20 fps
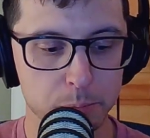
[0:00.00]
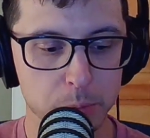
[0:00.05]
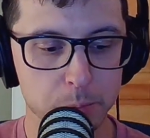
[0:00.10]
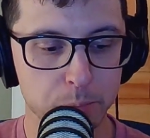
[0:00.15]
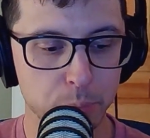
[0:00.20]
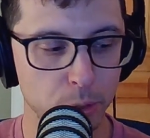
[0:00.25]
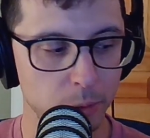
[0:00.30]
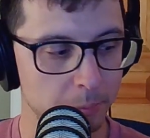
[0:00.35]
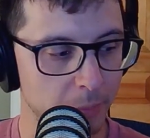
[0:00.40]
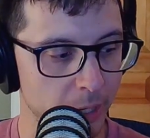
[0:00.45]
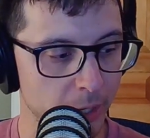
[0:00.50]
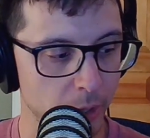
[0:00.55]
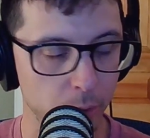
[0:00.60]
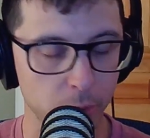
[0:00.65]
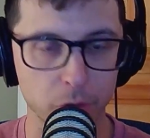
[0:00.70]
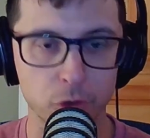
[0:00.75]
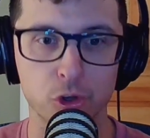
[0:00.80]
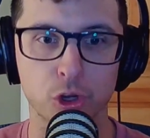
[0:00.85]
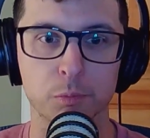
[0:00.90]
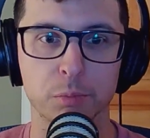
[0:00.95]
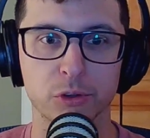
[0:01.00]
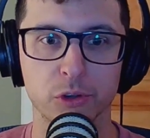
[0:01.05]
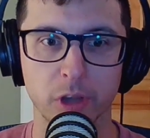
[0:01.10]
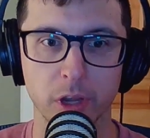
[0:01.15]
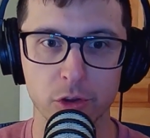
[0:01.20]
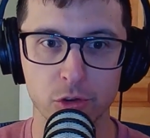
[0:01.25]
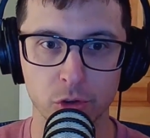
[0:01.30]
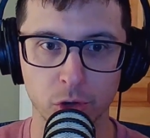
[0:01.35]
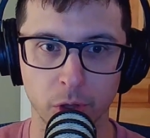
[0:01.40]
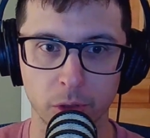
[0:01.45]
put my own
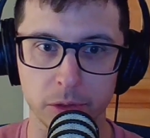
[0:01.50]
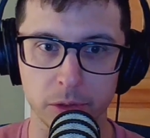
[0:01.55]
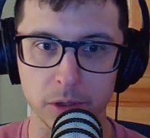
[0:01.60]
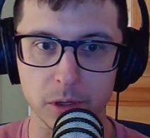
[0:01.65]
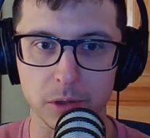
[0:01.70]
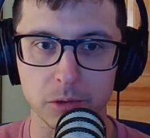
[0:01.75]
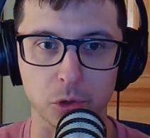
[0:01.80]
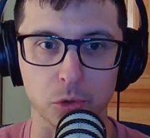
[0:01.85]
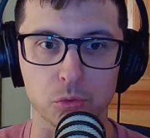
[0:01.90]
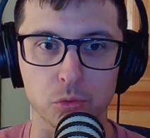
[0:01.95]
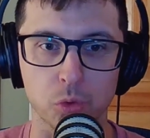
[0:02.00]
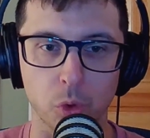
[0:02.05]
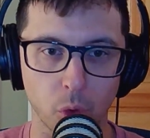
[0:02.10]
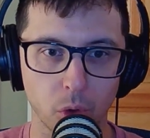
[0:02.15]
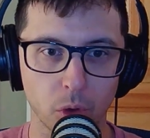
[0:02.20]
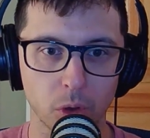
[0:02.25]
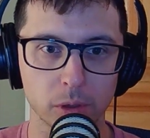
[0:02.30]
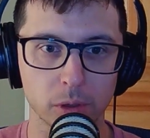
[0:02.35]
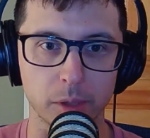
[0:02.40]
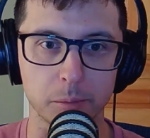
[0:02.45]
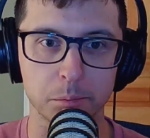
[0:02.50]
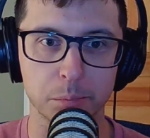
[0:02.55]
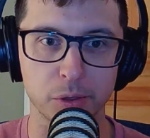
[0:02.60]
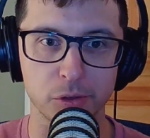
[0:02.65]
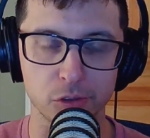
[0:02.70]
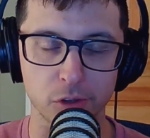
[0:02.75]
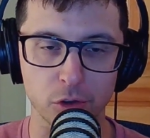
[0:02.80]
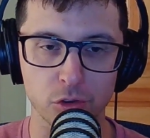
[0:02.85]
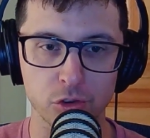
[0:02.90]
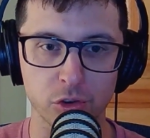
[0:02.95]
interpretation on the role and
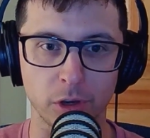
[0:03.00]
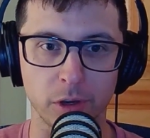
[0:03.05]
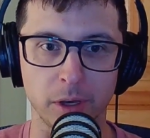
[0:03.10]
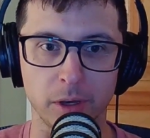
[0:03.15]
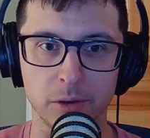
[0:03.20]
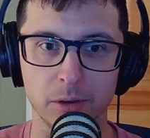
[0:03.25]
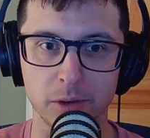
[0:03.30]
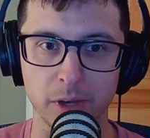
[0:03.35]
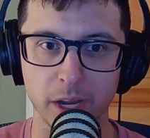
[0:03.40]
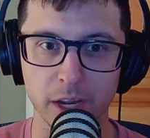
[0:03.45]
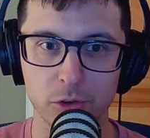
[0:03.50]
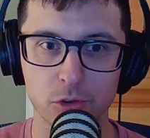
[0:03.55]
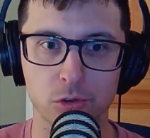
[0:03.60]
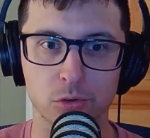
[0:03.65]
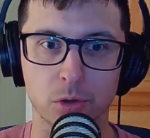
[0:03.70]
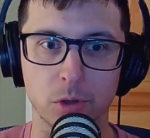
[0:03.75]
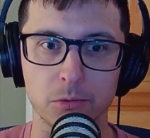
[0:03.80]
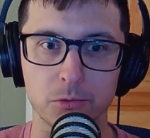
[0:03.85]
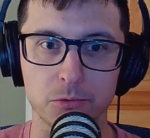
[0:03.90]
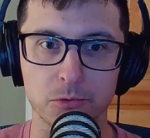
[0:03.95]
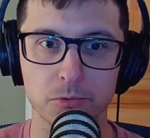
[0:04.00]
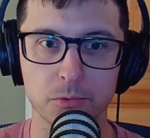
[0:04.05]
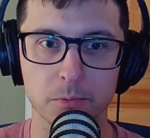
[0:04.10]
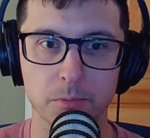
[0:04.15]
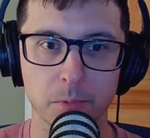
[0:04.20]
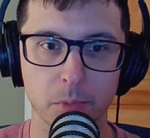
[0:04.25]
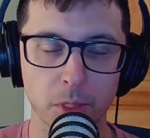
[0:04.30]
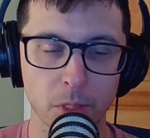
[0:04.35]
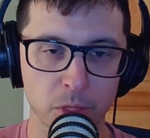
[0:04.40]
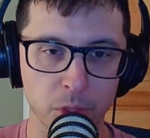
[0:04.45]
position and nature of
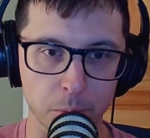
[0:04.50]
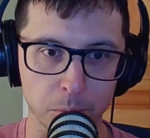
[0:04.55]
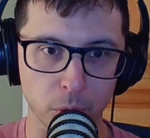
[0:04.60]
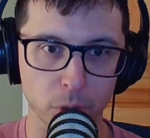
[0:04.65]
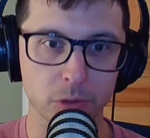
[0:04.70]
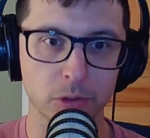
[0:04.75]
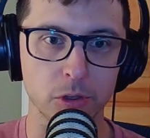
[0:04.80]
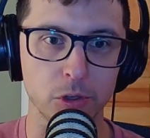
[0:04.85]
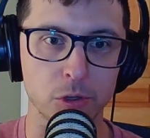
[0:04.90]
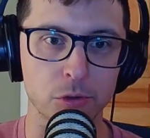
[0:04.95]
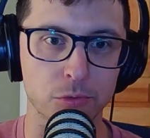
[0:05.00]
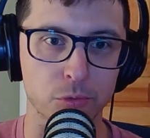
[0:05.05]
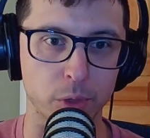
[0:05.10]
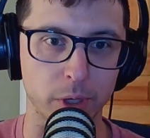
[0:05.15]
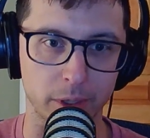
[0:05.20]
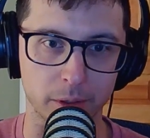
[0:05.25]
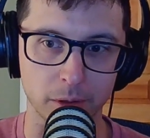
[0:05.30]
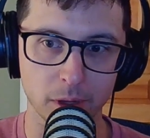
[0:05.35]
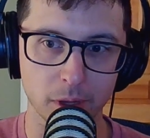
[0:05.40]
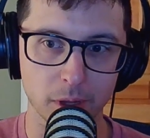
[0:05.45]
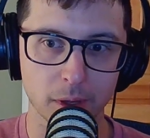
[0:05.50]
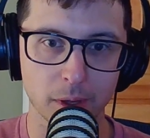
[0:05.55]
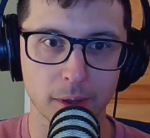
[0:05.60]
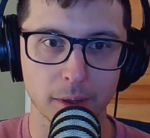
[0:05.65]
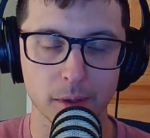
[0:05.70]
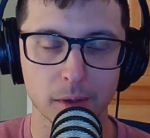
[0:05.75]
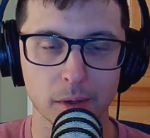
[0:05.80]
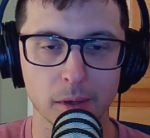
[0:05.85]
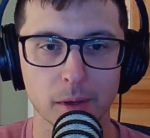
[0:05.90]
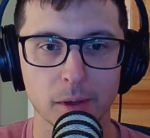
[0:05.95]
the book that you've written,
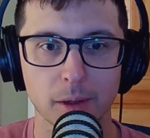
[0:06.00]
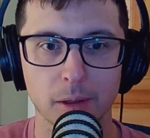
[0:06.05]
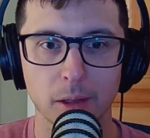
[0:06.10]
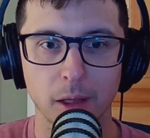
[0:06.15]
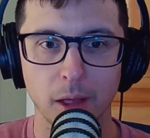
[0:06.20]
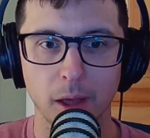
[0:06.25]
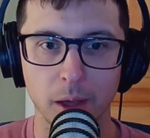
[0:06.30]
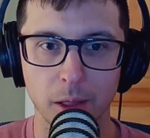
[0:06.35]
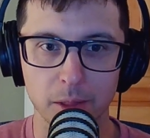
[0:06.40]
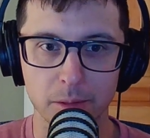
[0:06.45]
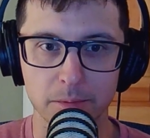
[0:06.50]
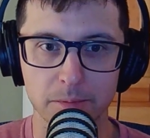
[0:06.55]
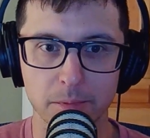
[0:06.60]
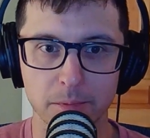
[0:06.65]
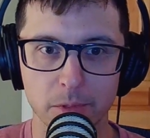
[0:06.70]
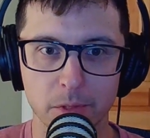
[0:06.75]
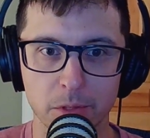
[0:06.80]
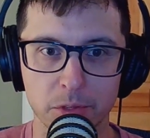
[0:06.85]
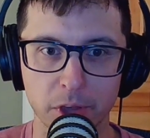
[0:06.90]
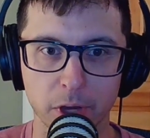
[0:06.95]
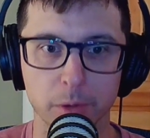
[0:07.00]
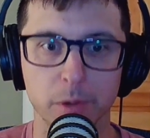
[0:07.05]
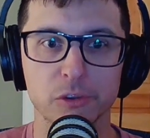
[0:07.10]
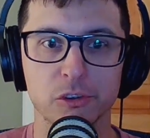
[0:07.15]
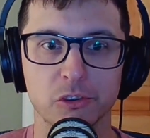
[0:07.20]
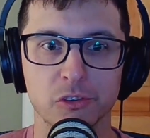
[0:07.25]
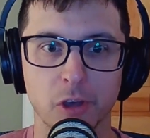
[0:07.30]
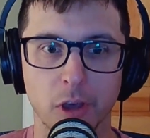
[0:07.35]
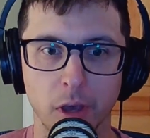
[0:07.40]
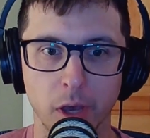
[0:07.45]
there is
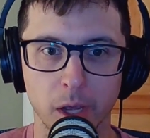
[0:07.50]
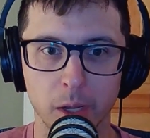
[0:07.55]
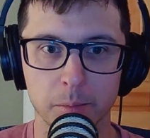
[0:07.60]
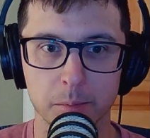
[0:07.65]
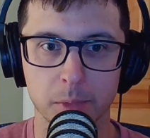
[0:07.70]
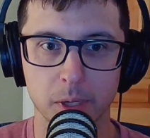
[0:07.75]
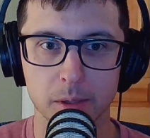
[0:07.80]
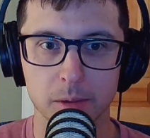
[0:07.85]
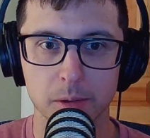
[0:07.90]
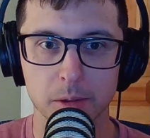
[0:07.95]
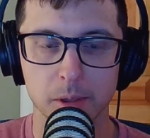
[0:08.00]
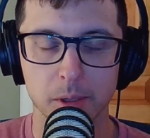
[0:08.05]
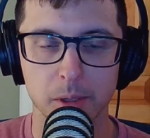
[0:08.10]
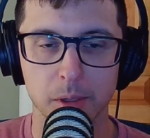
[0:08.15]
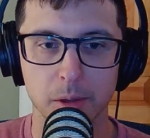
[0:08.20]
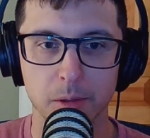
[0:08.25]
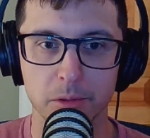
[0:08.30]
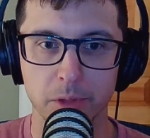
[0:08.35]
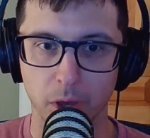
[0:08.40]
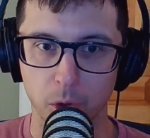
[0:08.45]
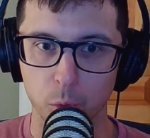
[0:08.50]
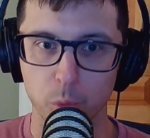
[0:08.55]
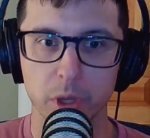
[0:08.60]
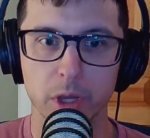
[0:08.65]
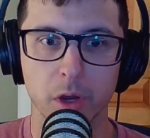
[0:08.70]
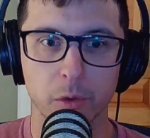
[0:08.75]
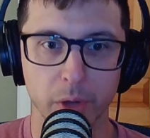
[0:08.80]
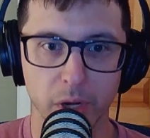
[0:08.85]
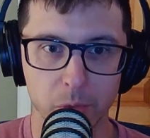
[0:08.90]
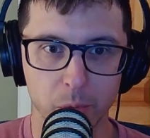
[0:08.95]
a time that
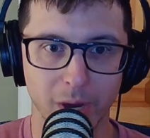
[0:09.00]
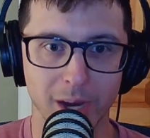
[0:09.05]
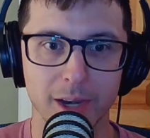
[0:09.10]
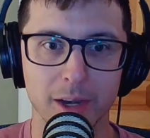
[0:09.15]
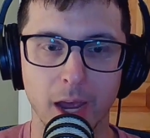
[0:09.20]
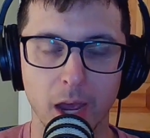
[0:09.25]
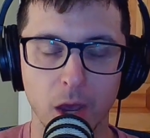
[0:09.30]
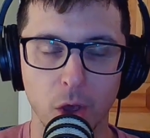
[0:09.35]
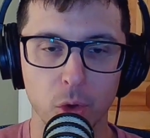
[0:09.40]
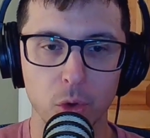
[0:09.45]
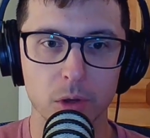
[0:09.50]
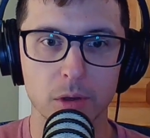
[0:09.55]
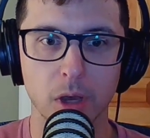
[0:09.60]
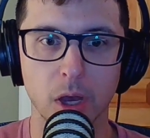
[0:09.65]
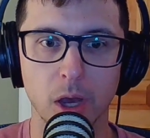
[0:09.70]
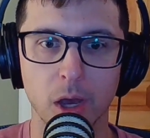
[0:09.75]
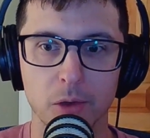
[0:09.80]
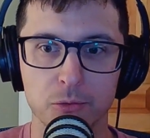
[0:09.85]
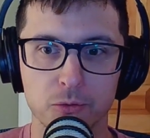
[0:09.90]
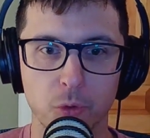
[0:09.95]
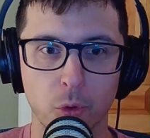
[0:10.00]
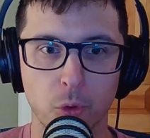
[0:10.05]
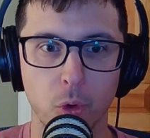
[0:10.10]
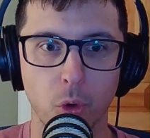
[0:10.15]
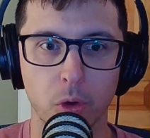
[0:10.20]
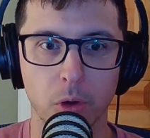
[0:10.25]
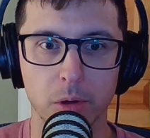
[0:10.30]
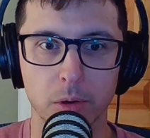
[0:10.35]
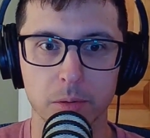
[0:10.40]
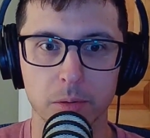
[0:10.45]
we are in right now
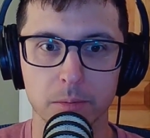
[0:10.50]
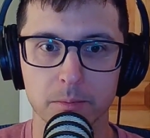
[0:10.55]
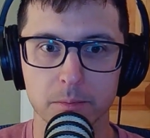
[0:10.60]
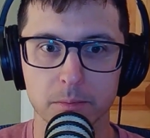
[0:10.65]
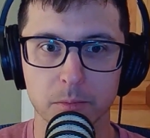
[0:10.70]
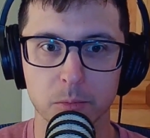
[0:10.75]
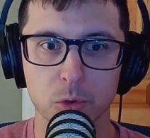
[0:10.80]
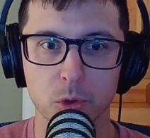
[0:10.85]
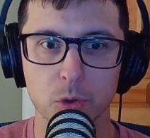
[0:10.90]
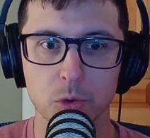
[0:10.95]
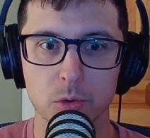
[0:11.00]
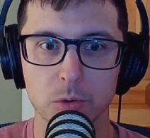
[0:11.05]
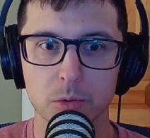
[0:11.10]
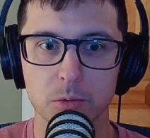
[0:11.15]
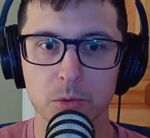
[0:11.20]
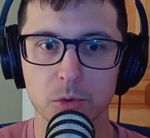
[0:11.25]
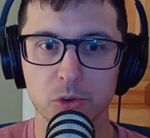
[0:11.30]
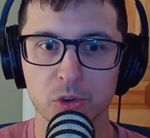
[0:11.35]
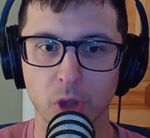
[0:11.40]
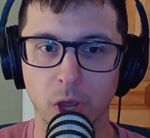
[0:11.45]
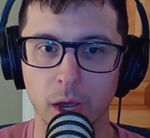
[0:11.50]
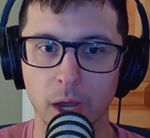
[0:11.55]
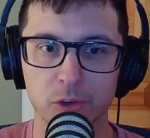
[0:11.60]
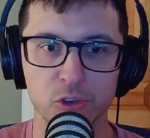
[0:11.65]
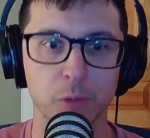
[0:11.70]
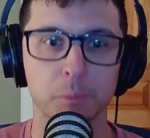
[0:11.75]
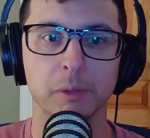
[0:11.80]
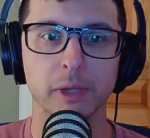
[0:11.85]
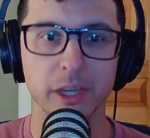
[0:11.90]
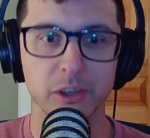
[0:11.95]
to
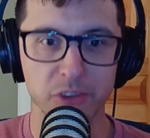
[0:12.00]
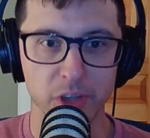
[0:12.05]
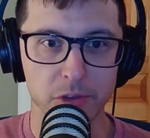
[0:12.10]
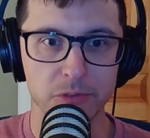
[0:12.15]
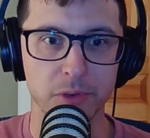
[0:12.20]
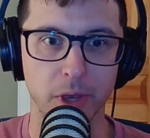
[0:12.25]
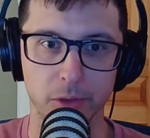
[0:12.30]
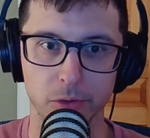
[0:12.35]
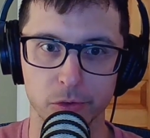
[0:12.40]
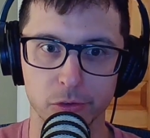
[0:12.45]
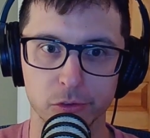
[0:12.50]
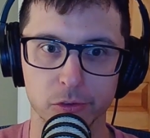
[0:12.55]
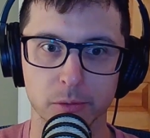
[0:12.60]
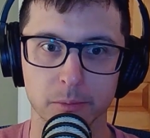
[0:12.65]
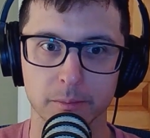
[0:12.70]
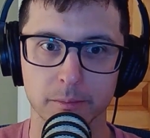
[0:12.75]
play defense,